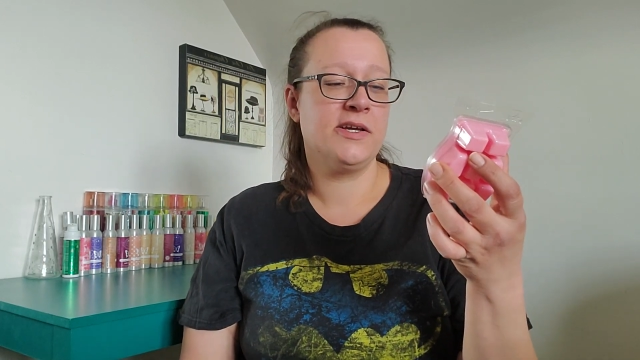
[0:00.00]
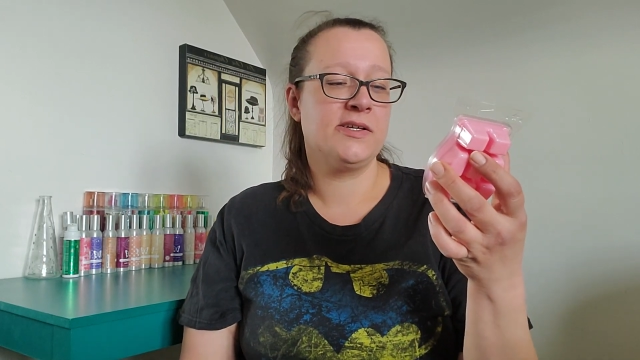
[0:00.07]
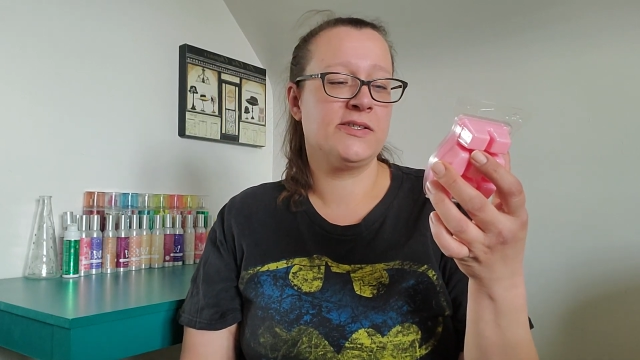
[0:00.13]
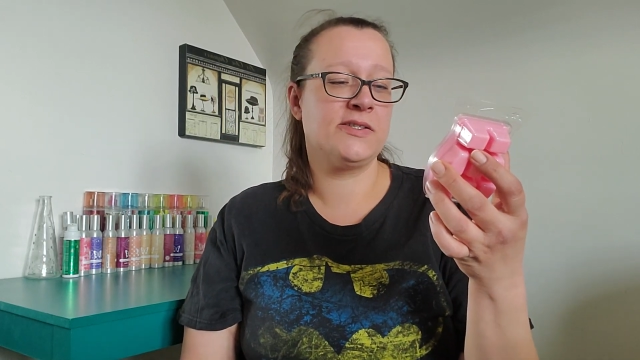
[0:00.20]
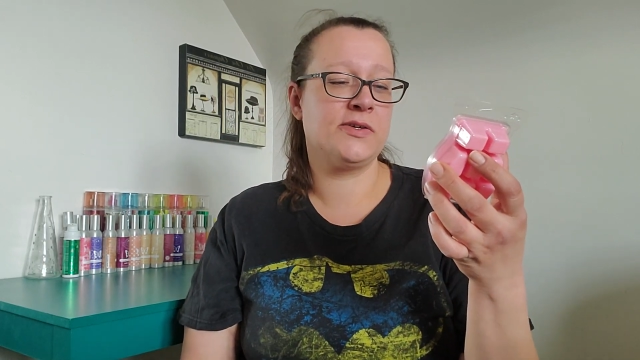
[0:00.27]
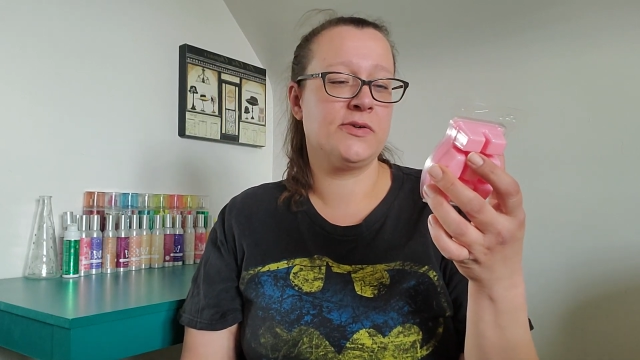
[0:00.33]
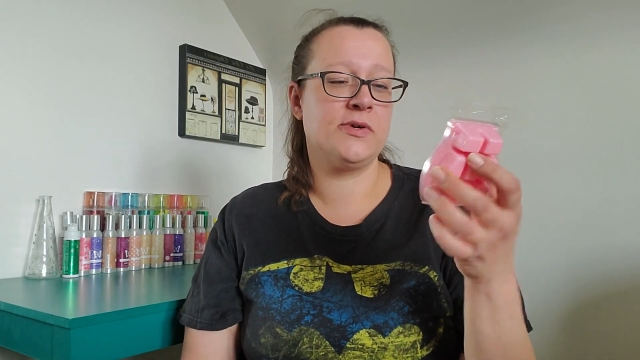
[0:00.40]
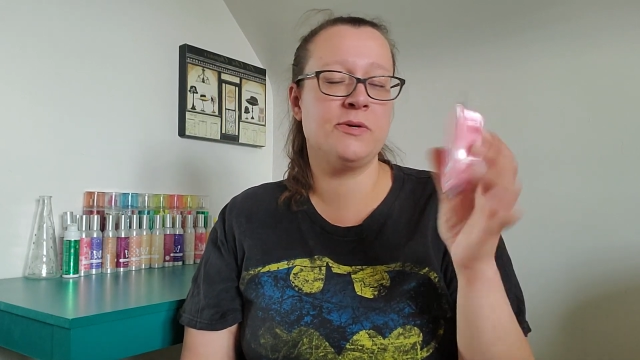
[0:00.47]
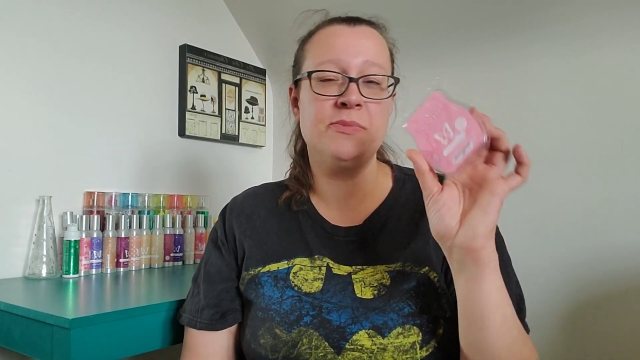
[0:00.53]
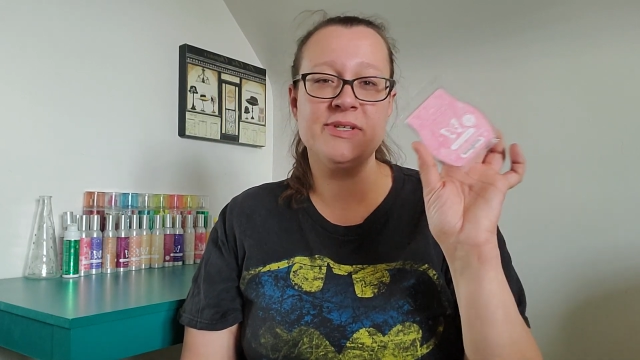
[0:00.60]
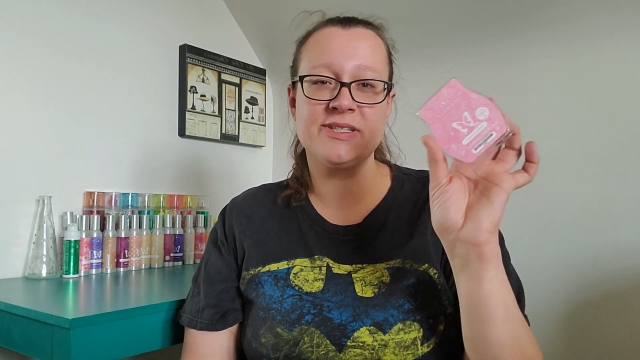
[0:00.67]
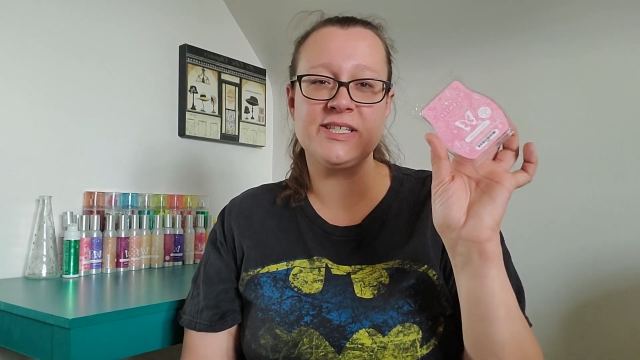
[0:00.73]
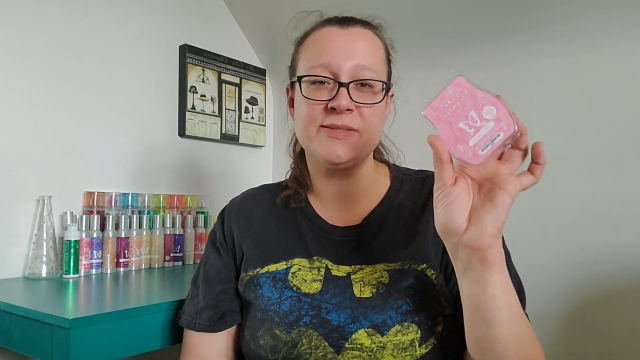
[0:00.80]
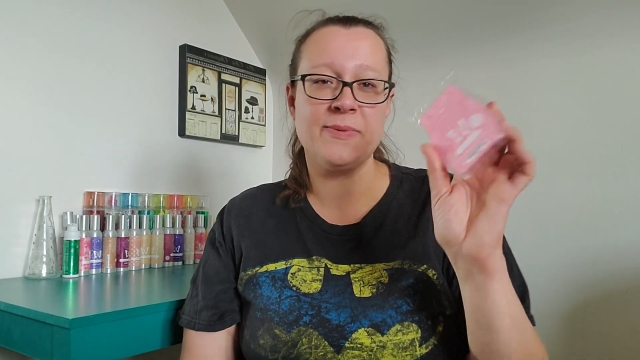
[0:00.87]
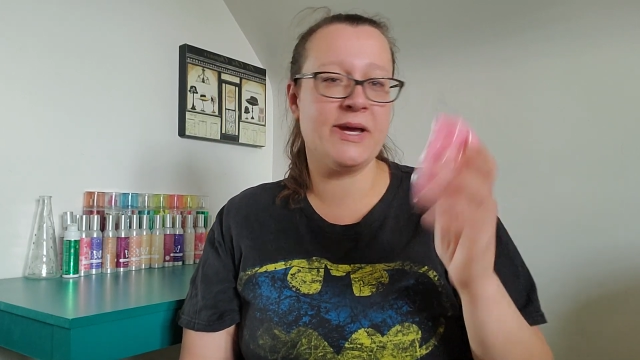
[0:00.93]
So
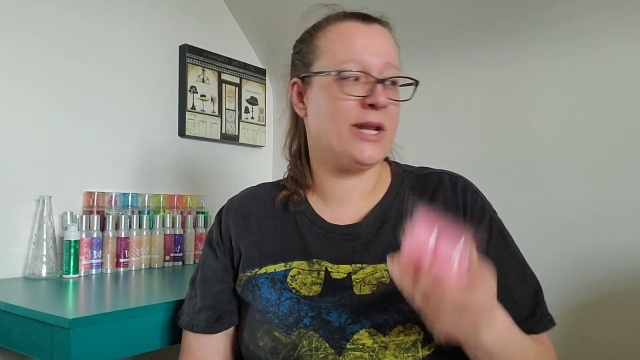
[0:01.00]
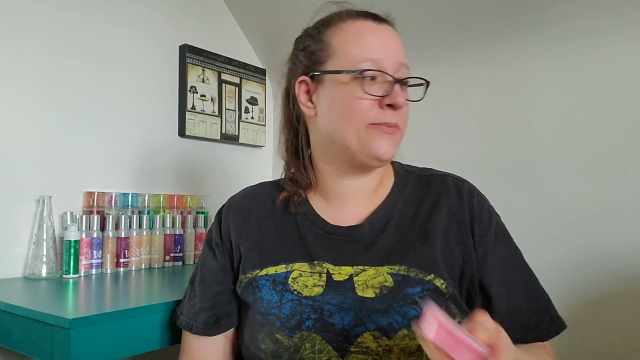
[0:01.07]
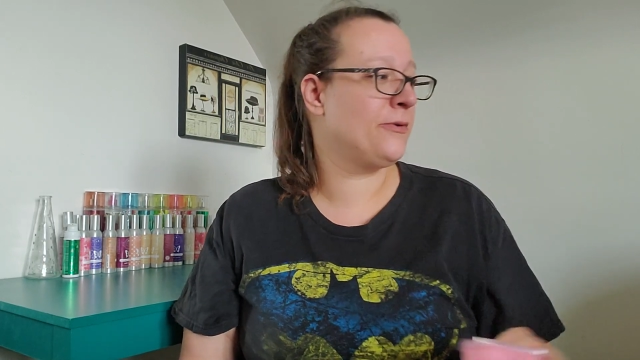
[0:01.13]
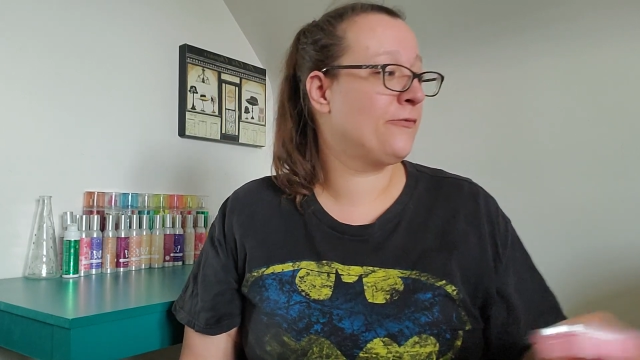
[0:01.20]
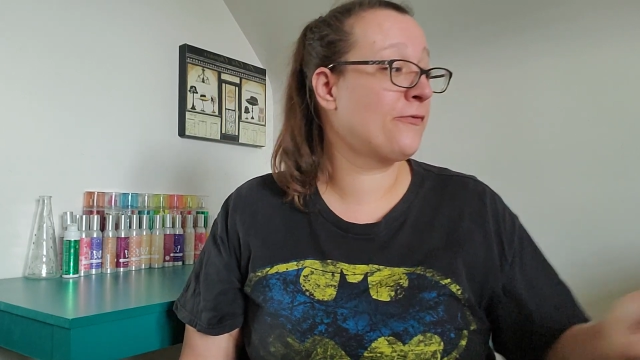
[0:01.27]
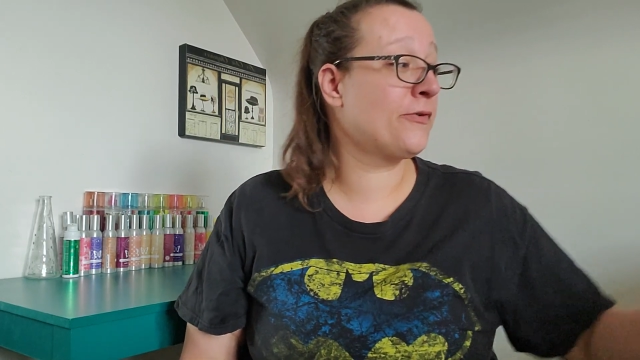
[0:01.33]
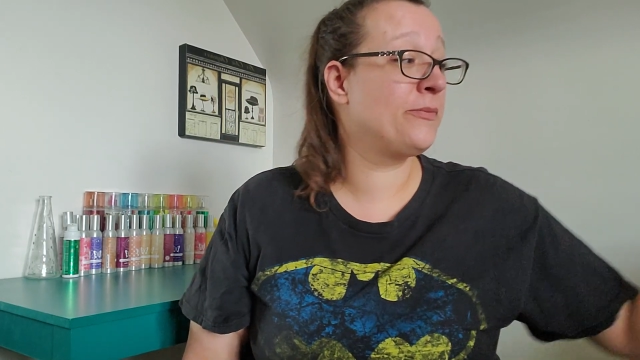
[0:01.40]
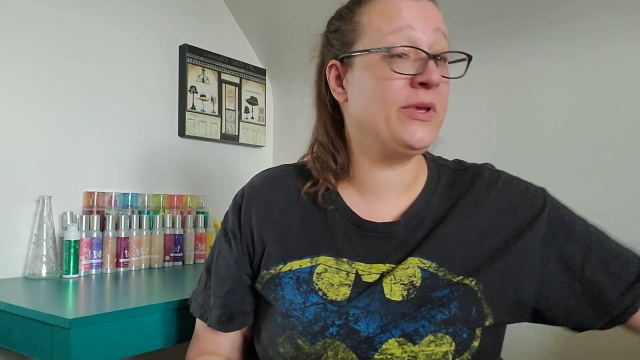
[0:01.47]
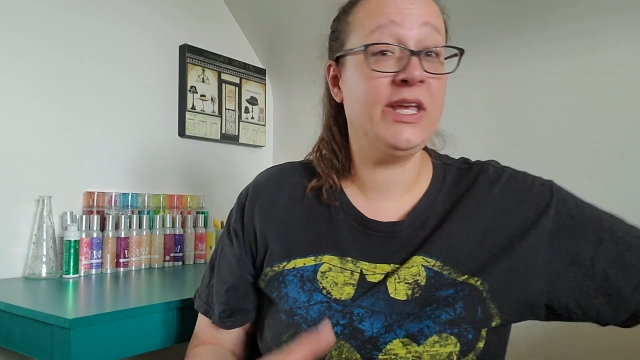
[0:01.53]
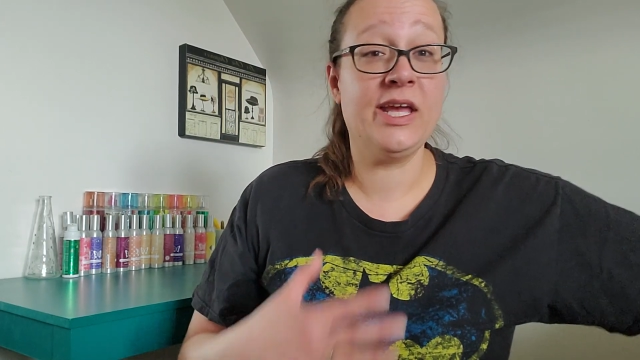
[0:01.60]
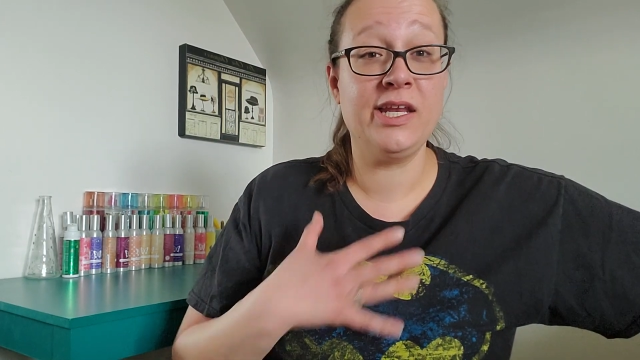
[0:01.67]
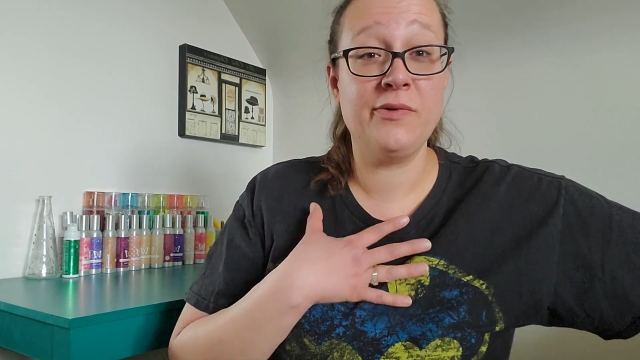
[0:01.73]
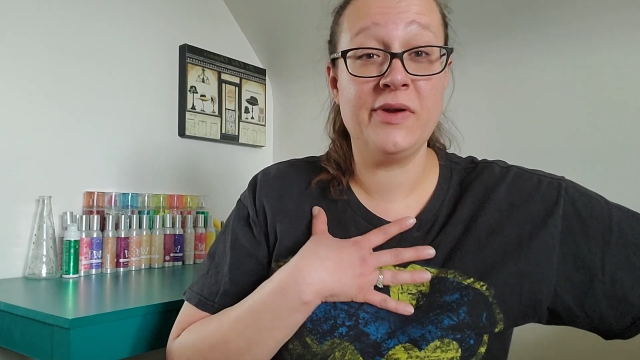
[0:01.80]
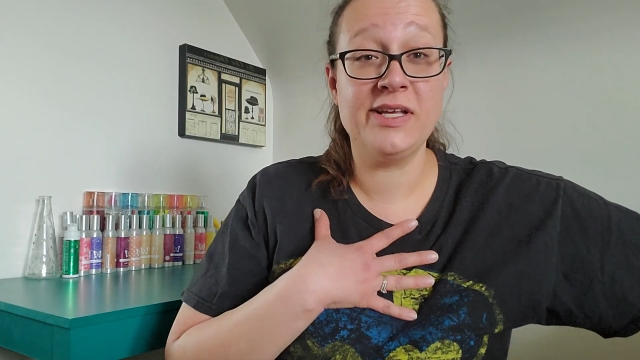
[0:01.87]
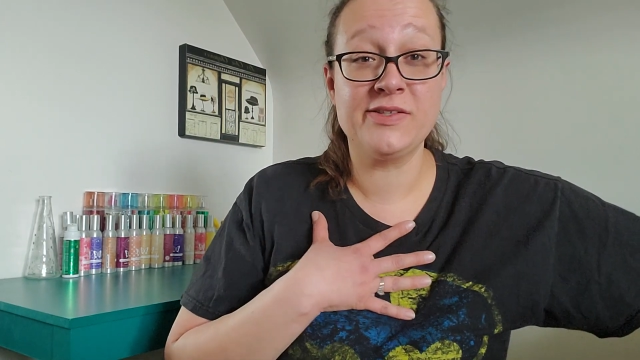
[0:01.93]
hibiscus pineapple, for me
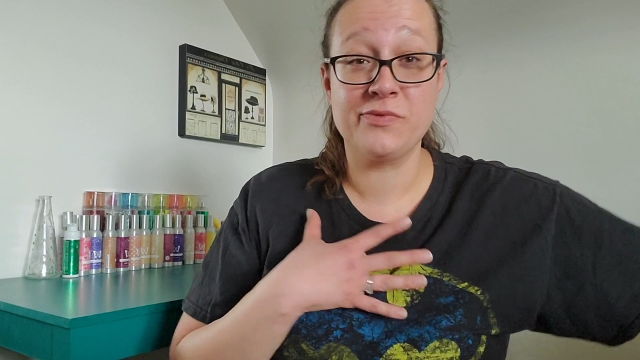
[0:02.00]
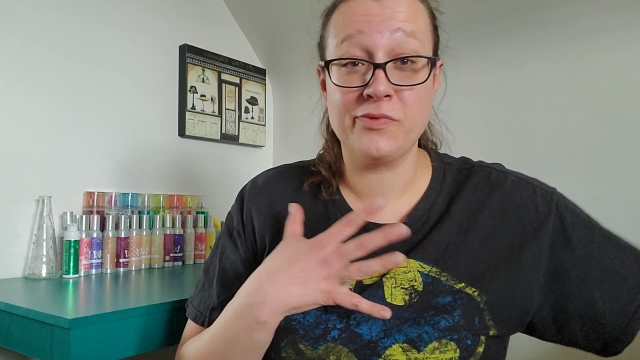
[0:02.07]
anyways,